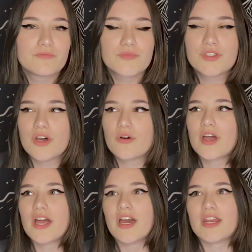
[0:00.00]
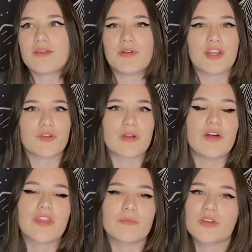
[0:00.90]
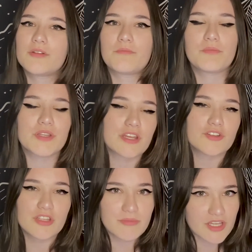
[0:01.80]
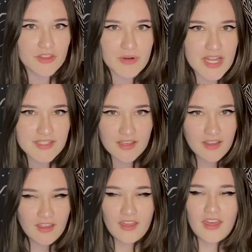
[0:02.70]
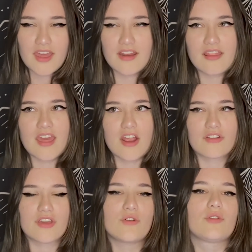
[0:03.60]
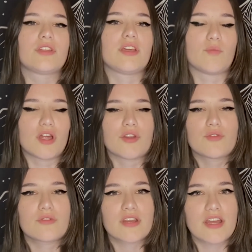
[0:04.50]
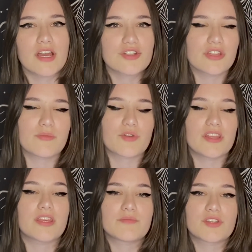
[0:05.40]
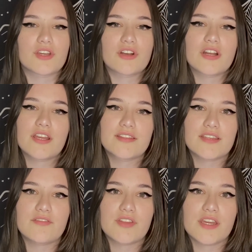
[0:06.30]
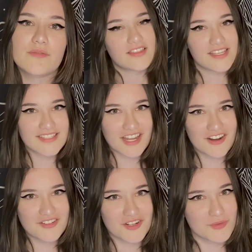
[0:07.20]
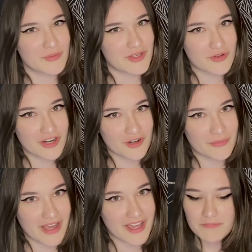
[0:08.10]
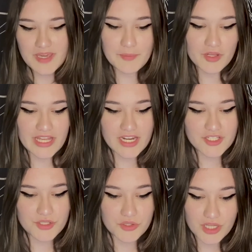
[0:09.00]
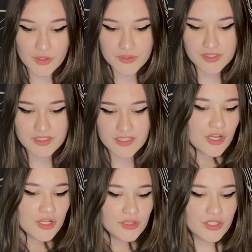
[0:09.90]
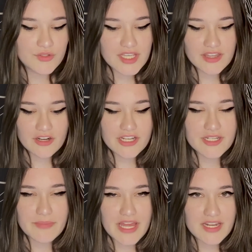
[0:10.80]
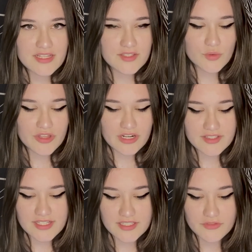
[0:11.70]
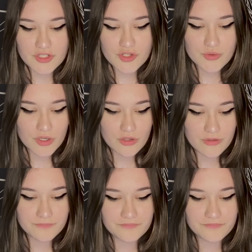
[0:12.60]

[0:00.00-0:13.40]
So anybody around them could potentially be a threat, and they are the only one who can actually bring them security and safety. These characters will be triggered by people getting too close, losing their independence or their sense of control,